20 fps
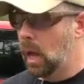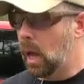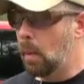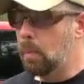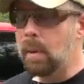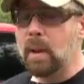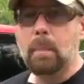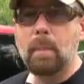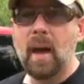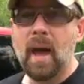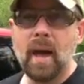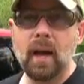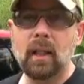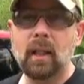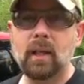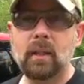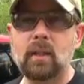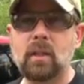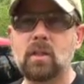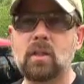a big pack
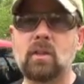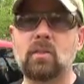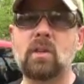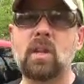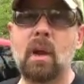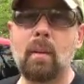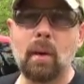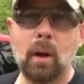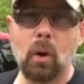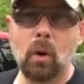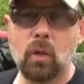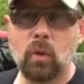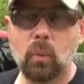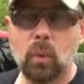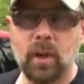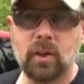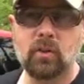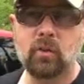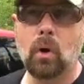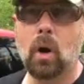like this every time I go to the
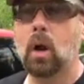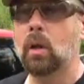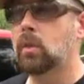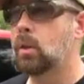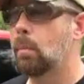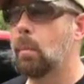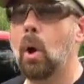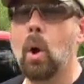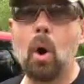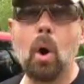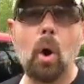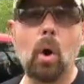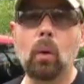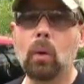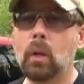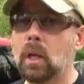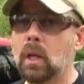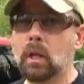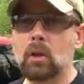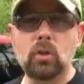restaurant, the
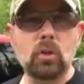mall,